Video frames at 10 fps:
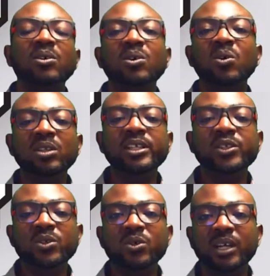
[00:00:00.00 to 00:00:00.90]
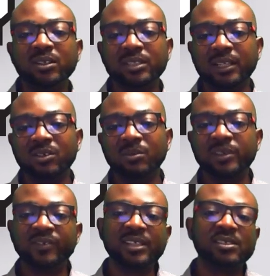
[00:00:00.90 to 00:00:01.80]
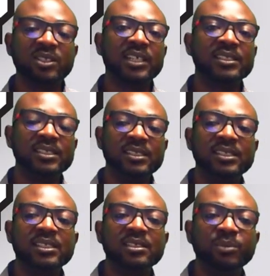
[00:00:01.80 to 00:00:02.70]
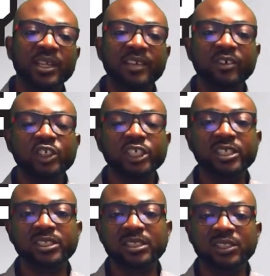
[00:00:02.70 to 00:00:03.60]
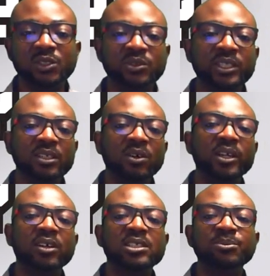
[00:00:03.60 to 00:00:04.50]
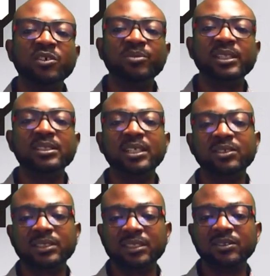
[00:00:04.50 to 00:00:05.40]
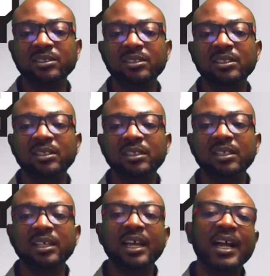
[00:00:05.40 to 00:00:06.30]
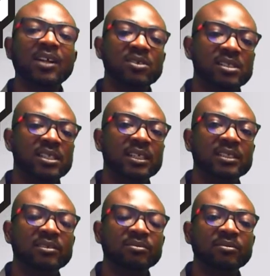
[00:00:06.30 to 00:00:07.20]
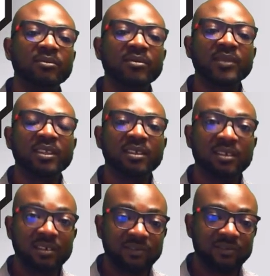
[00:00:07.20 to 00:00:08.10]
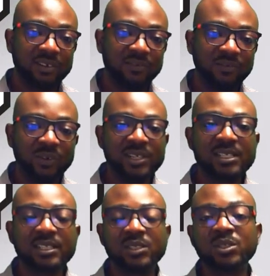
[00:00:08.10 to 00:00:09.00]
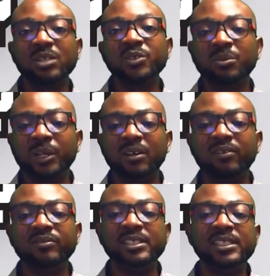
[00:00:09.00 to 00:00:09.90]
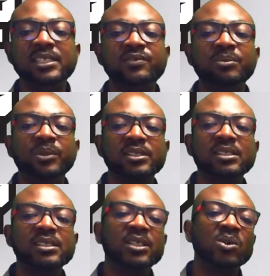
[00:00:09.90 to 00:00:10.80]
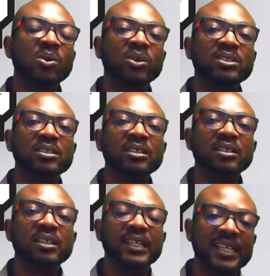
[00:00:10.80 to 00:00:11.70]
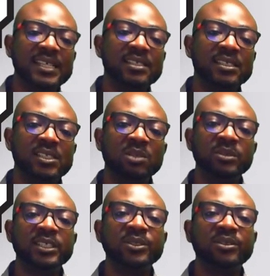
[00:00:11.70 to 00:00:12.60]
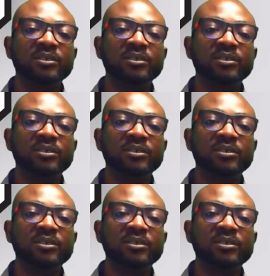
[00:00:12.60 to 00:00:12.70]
only new health outcome events such as diseases, behavior change, injury, or health improvement in health status are considered. For risk, the total number of disease-free persons in a cohort is the denominator.